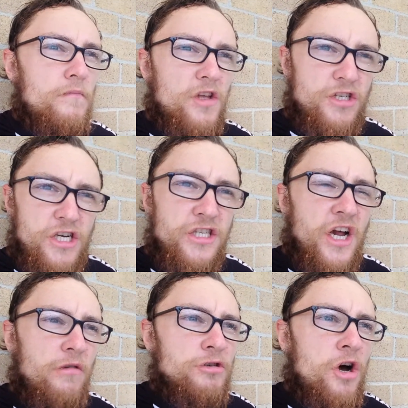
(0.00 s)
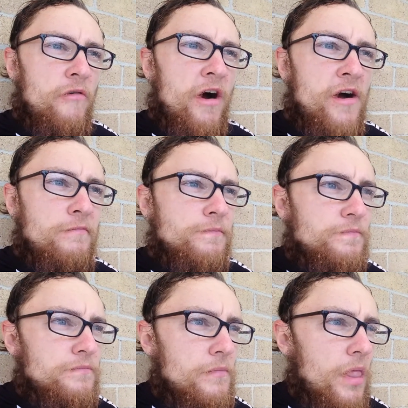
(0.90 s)
the city centre was alright.
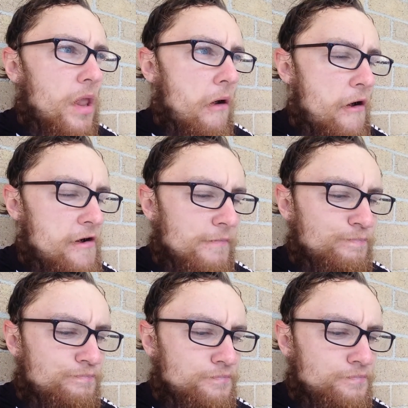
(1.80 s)
Um,